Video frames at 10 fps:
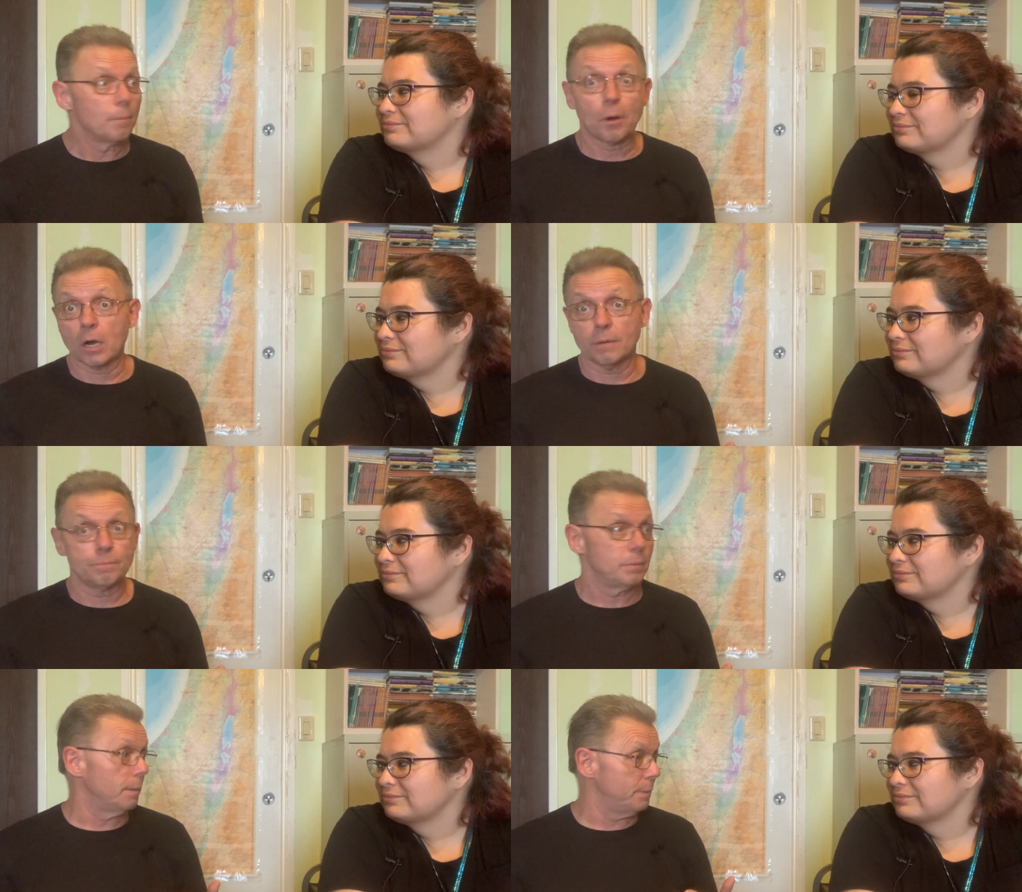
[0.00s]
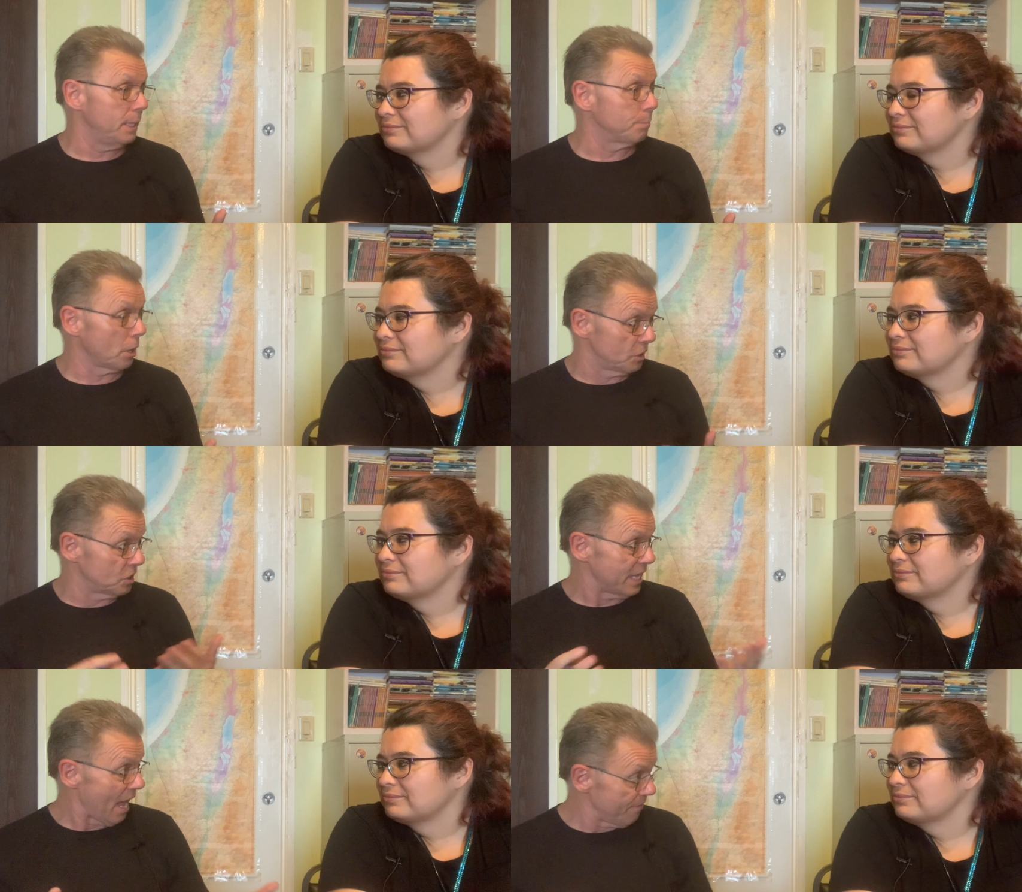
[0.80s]
Speaker 1: a part of uh, being part of
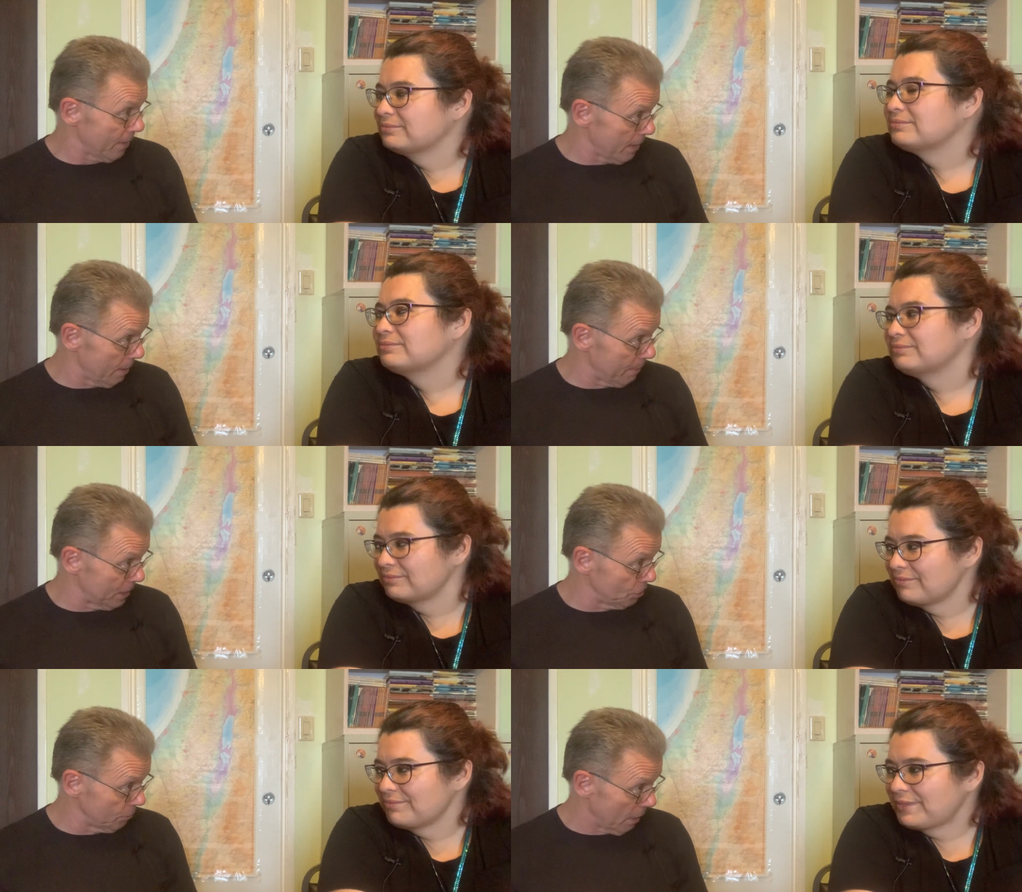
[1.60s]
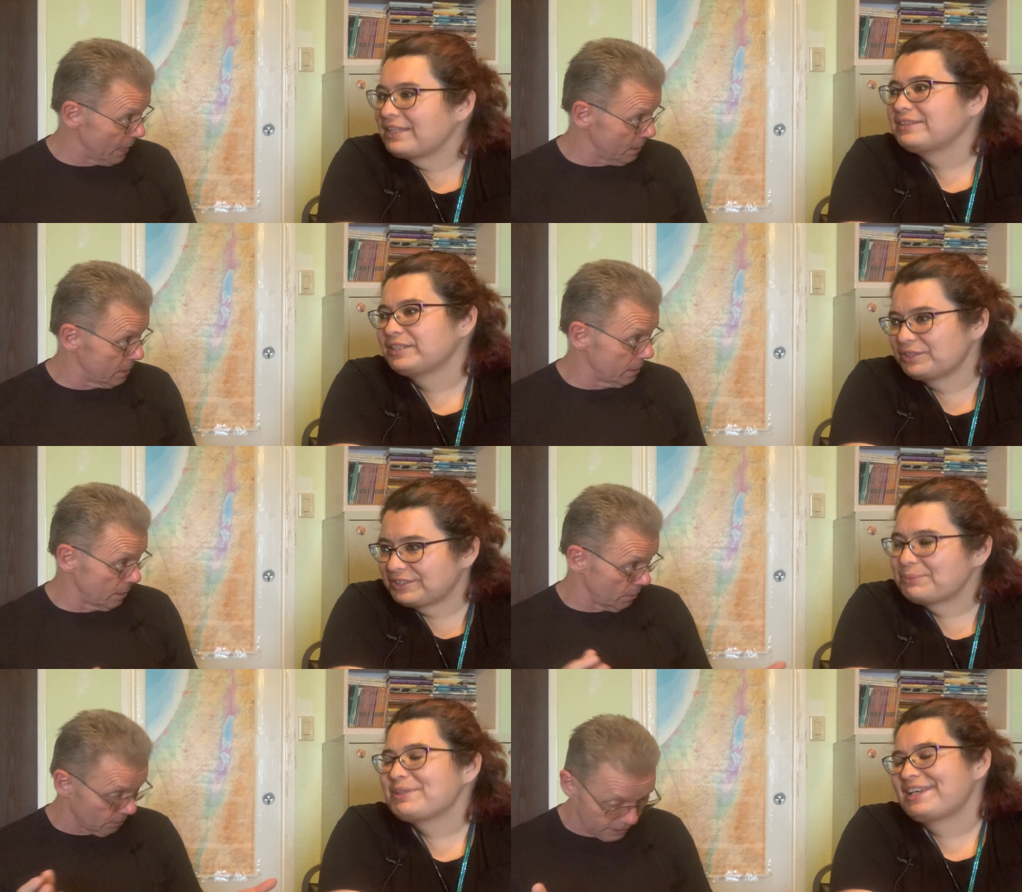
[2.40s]
the staff, I, I imagine, right?
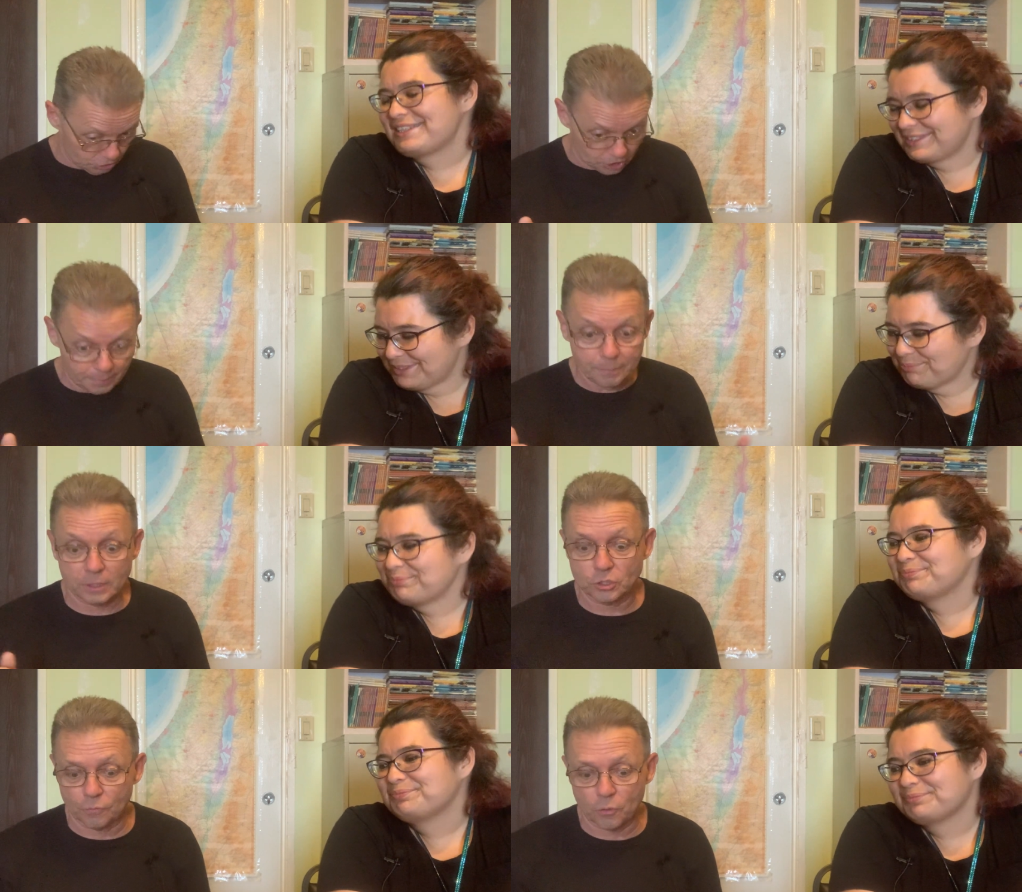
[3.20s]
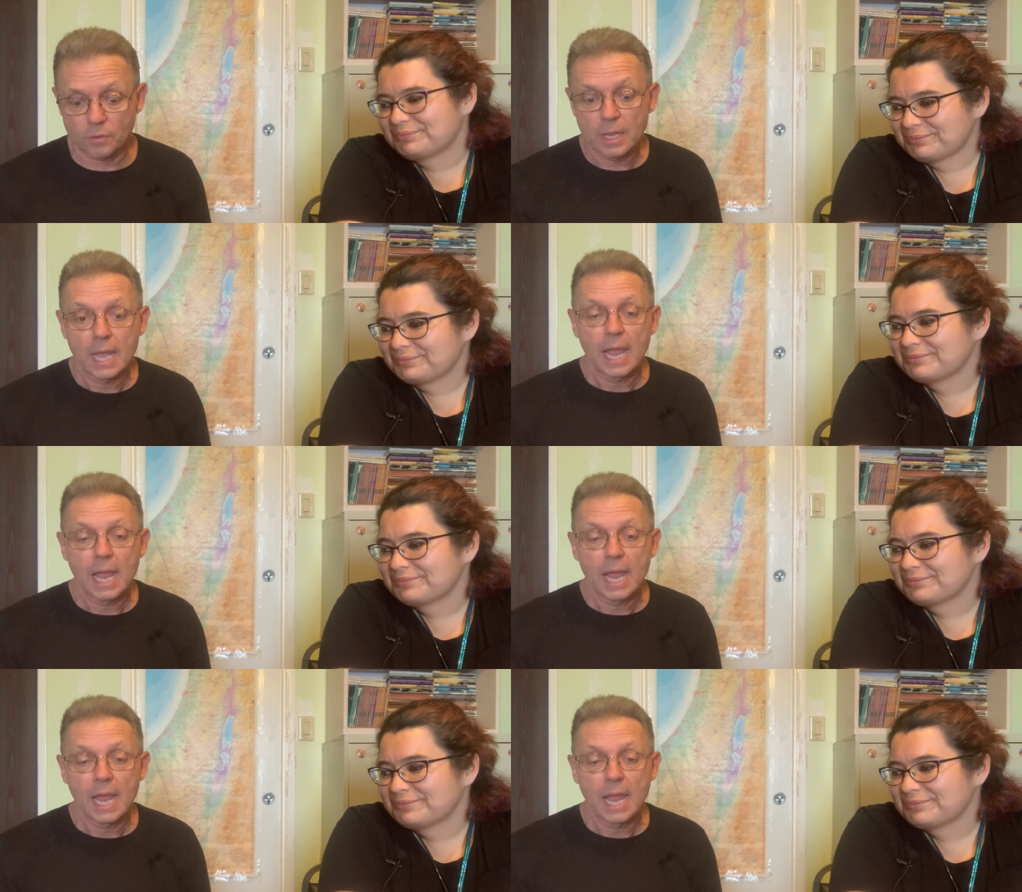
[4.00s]
Leadership, yes. leadership, and so forth,